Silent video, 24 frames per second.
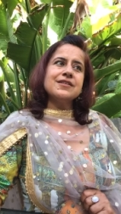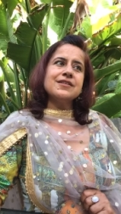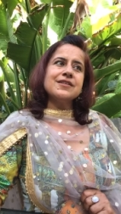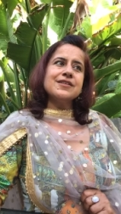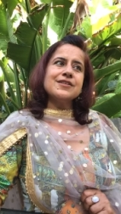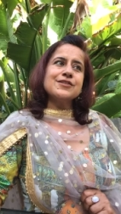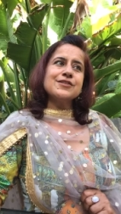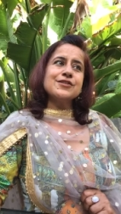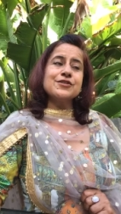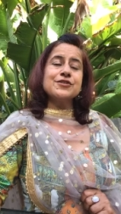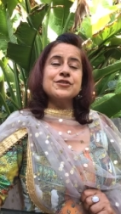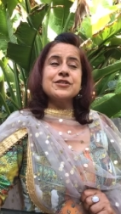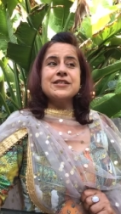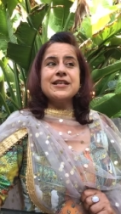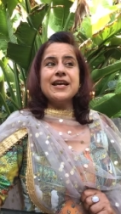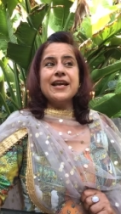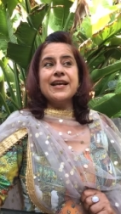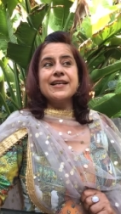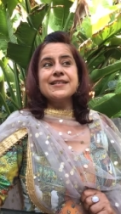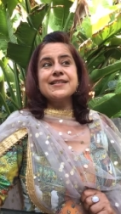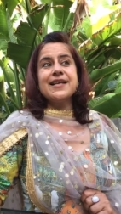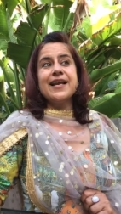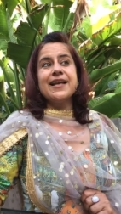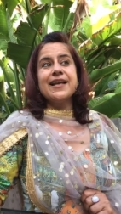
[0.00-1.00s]
So today,
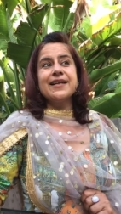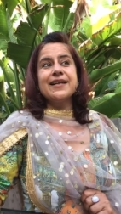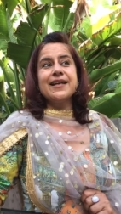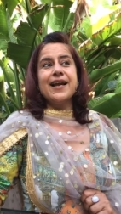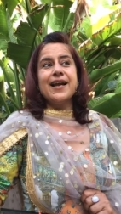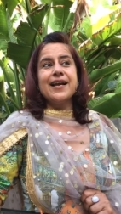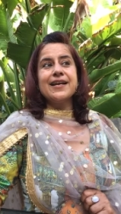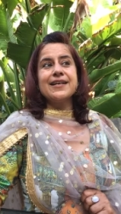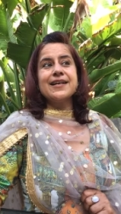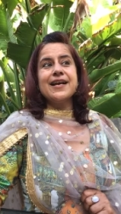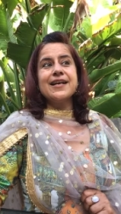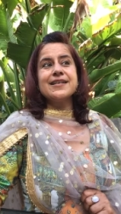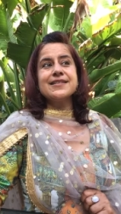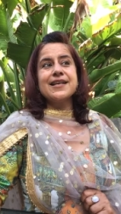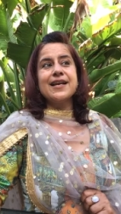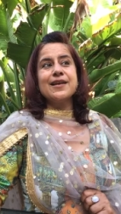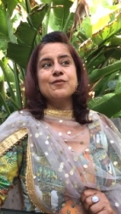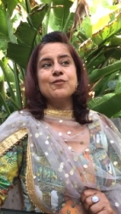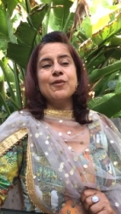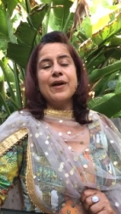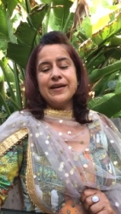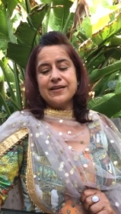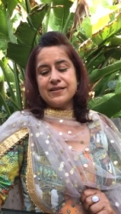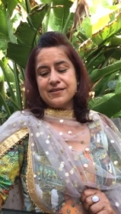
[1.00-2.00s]
as I
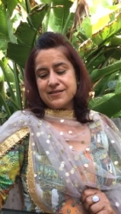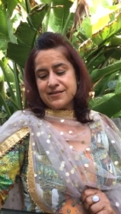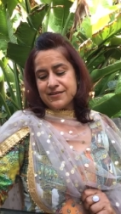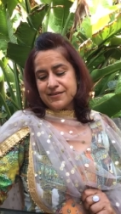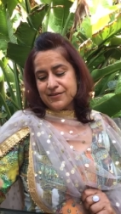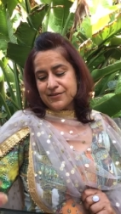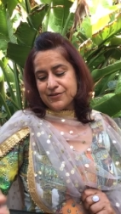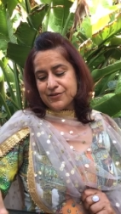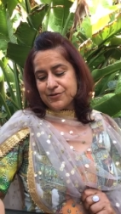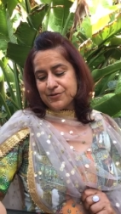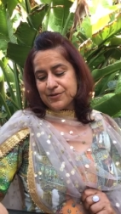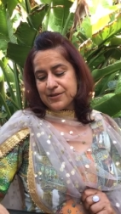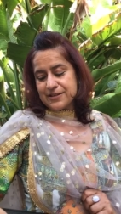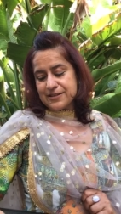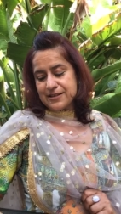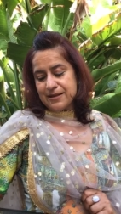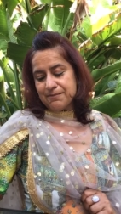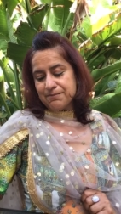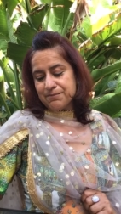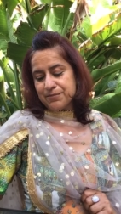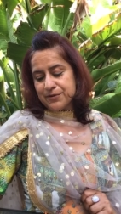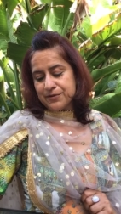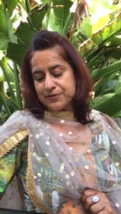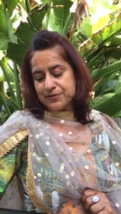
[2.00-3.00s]
went to the
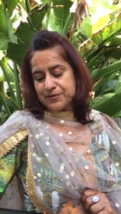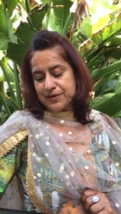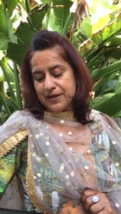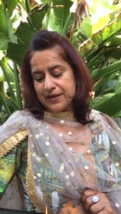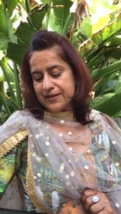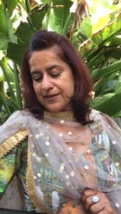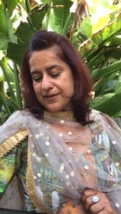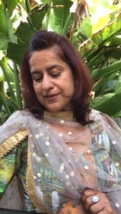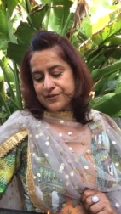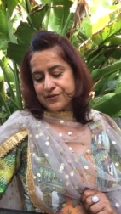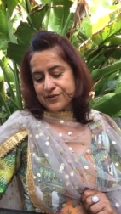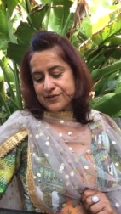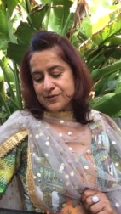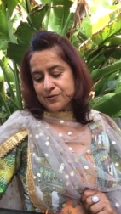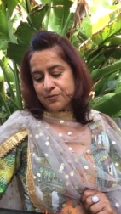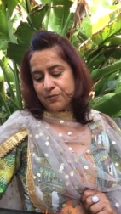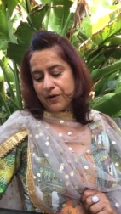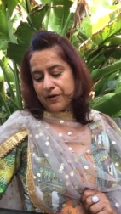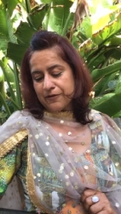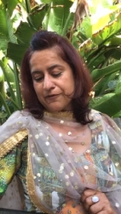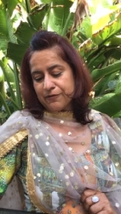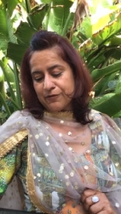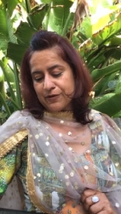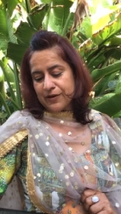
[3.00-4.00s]
temple, it's just
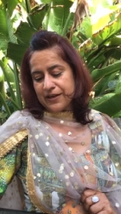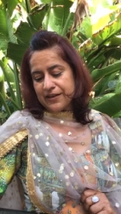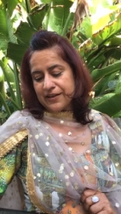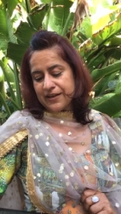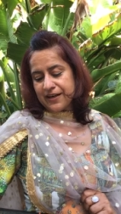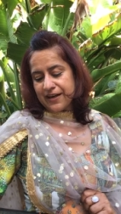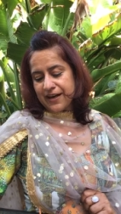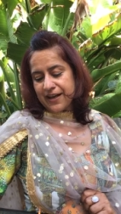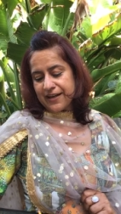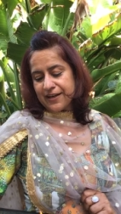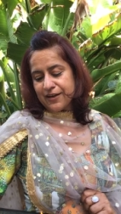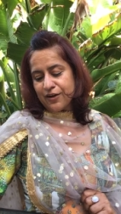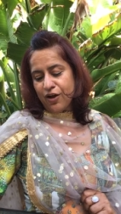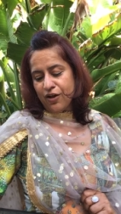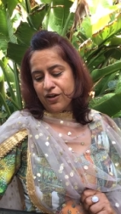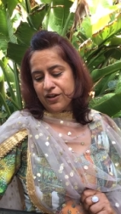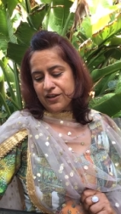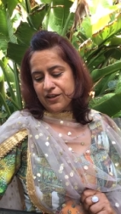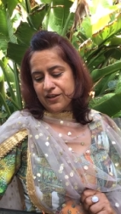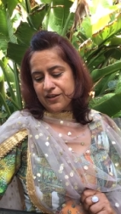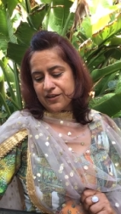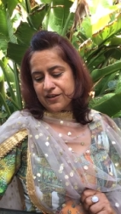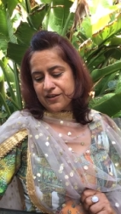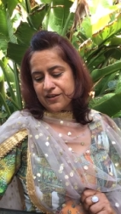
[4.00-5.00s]
one friend, and I call
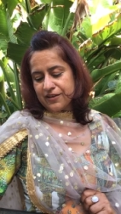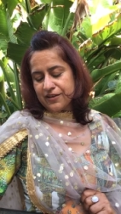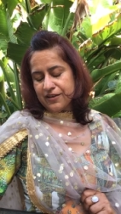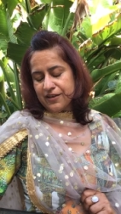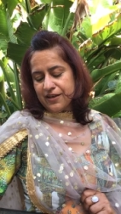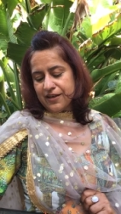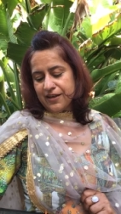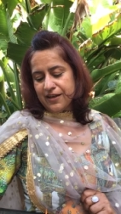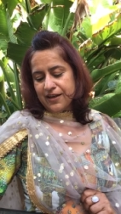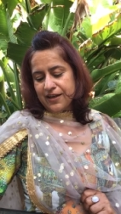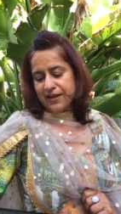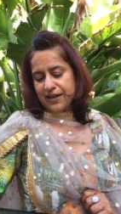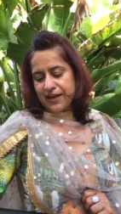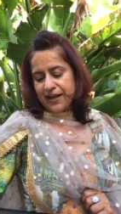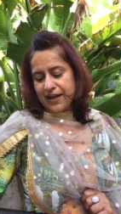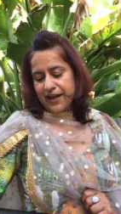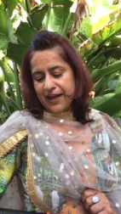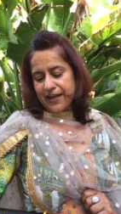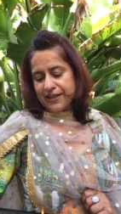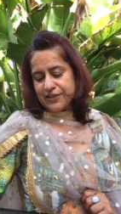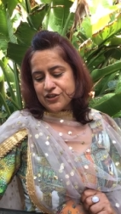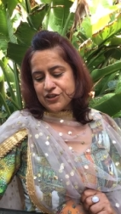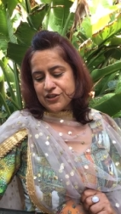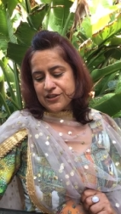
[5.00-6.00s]
her,
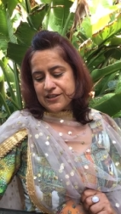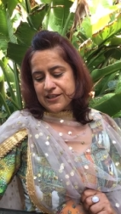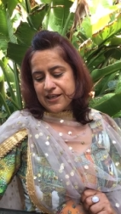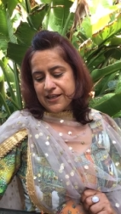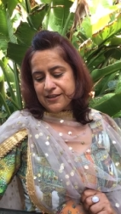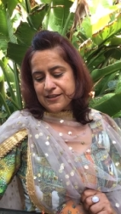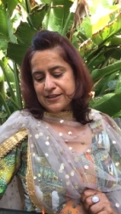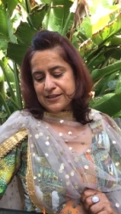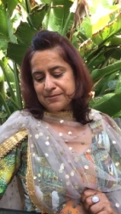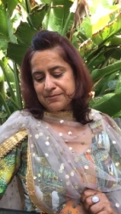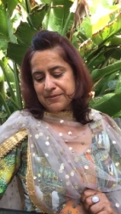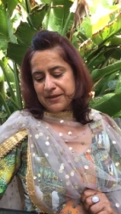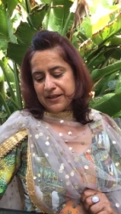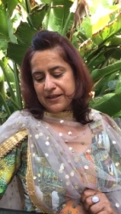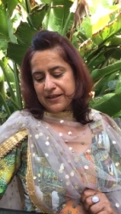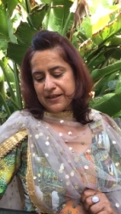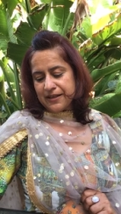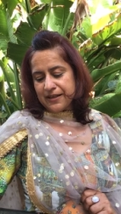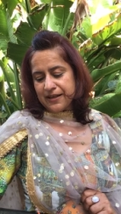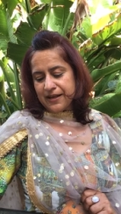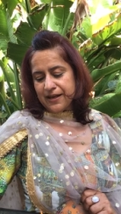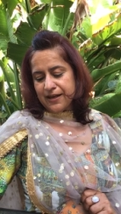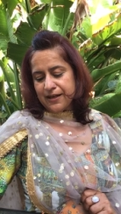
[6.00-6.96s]
and she tells me